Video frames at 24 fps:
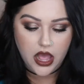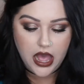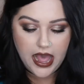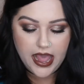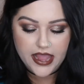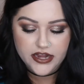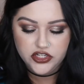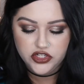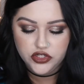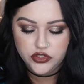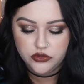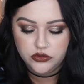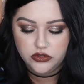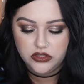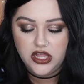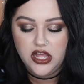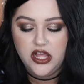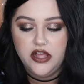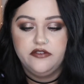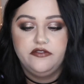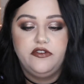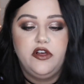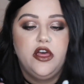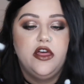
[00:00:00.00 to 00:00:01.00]
I do
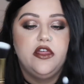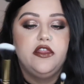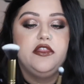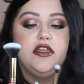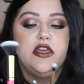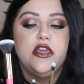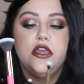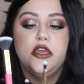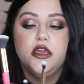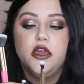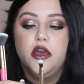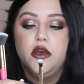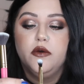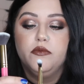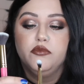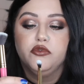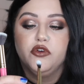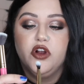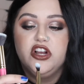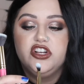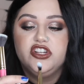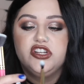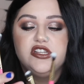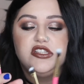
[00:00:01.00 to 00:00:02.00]
love the
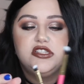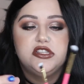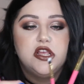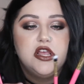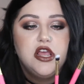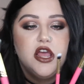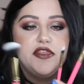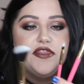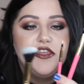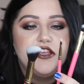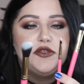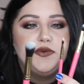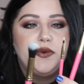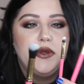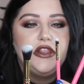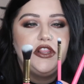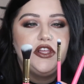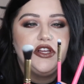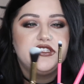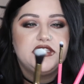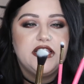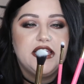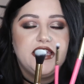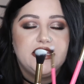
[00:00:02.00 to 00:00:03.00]
brushes. This one
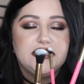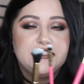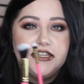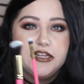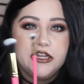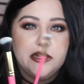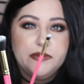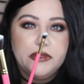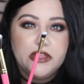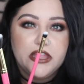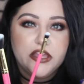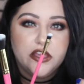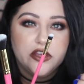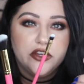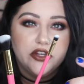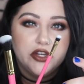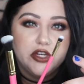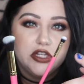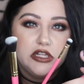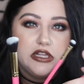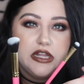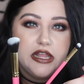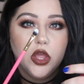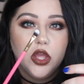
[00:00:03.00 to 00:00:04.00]
looks like it's going to be like a
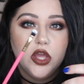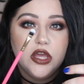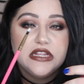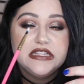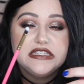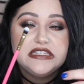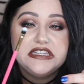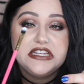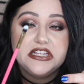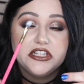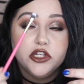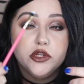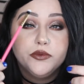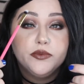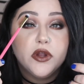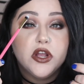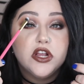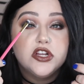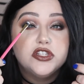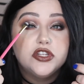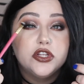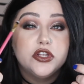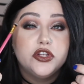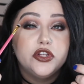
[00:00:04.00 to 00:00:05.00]
good like concealer
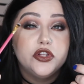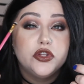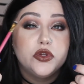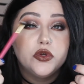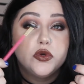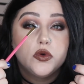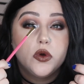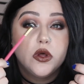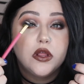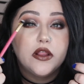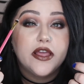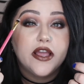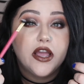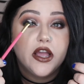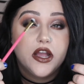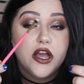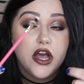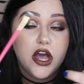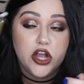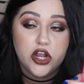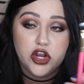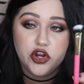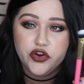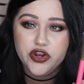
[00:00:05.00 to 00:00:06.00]
brush to do like a
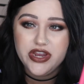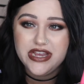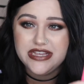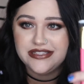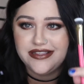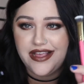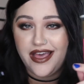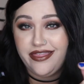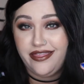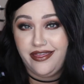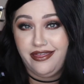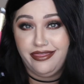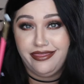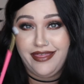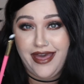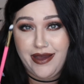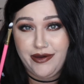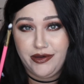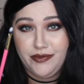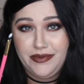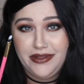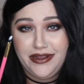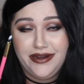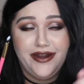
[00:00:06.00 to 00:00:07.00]
cut crease. I think
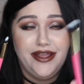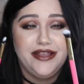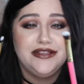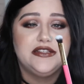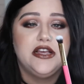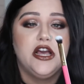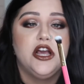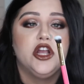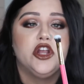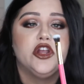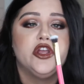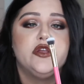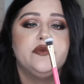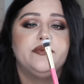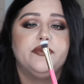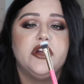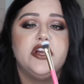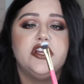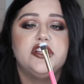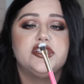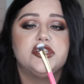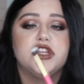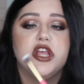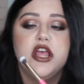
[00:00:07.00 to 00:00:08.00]
that would be a nice cut crease
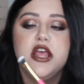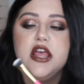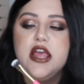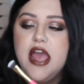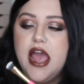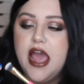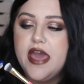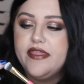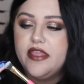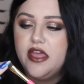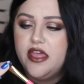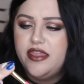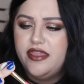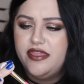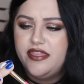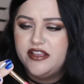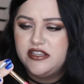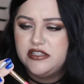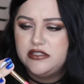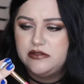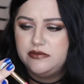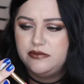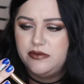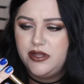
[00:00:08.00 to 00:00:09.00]
brush. And then
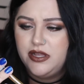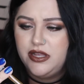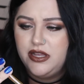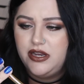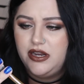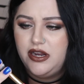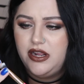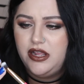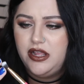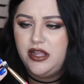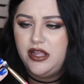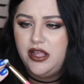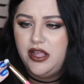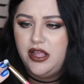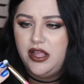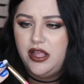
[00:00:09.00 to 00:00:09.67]
this one,